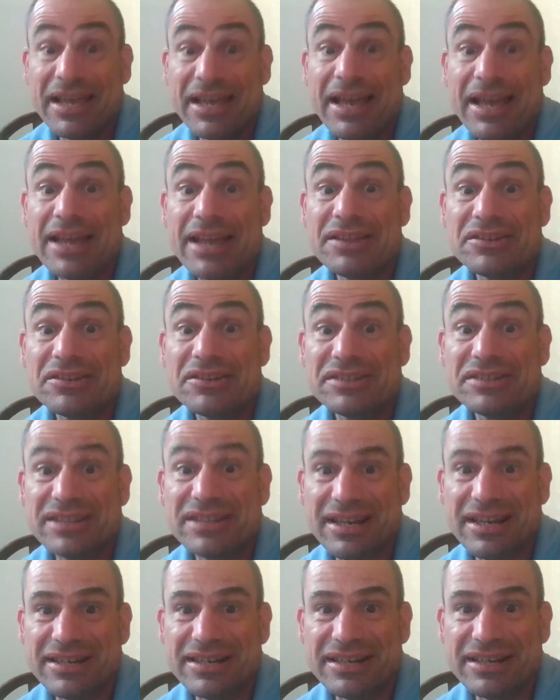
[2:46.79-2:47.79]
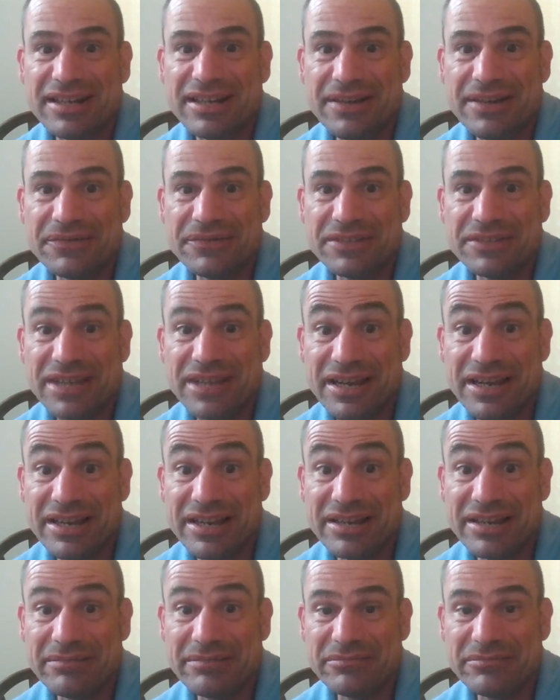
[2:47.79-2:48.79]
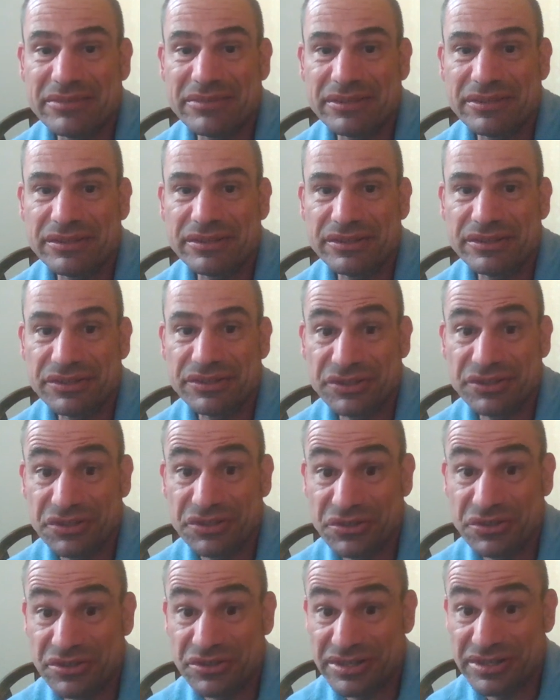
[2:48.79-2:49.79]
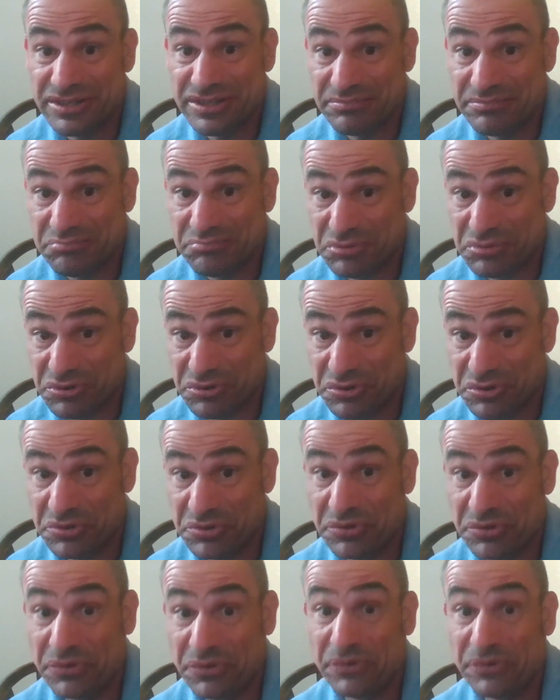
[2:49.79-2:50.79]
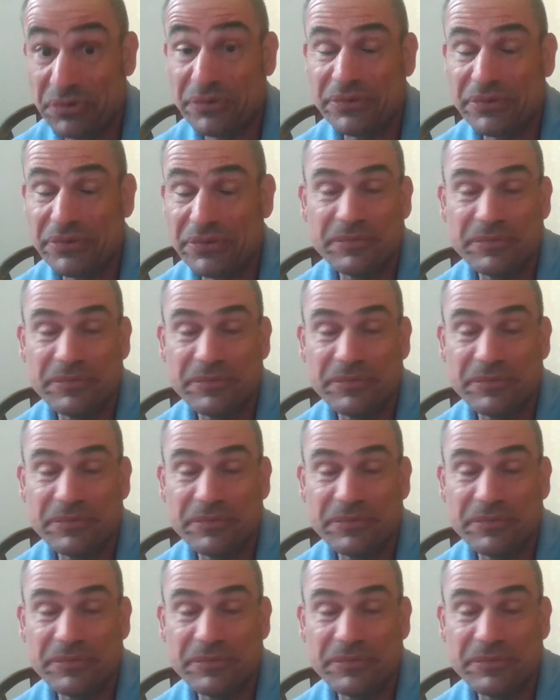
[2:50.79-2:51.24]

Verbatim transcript: And there's not enough time to disprove